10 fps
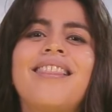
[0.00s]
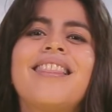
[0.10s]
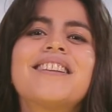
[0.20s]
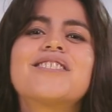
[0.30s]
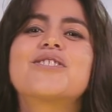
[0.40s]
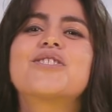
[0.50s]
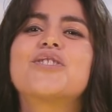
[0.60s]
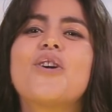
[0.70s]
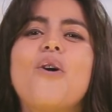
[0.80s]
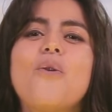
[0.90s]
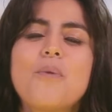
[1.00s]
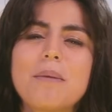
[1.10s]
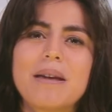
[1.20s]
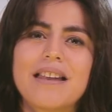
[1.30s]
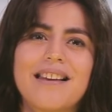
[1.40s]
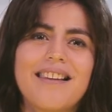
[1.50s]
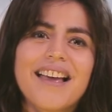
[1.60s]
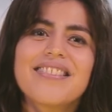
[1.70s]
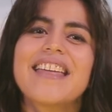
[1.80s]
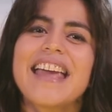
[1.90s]
let's show women
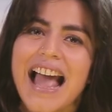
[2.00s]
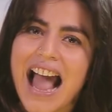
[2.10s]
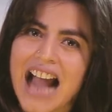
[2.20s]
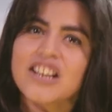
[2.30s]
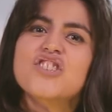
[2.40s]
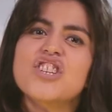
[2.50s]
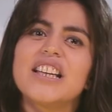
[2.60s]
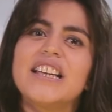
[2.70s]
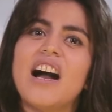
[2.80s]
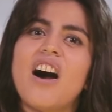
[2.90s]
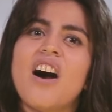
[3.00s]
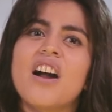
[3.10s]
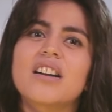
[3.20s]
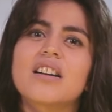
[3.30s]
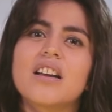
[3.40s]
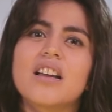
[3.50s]
like they actually are,